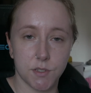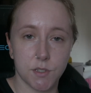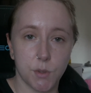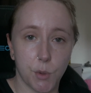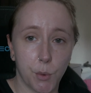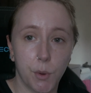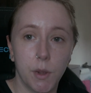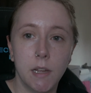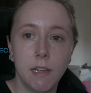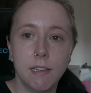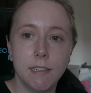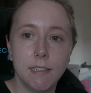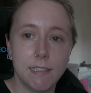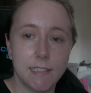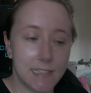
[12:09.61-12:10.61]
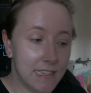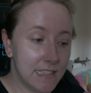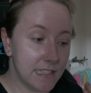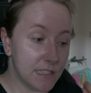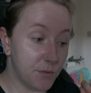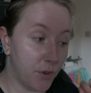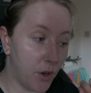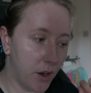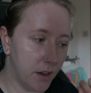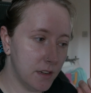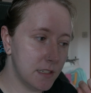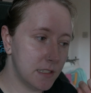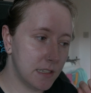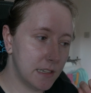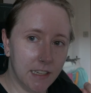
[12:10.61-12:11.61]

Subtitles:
so it's easy to find.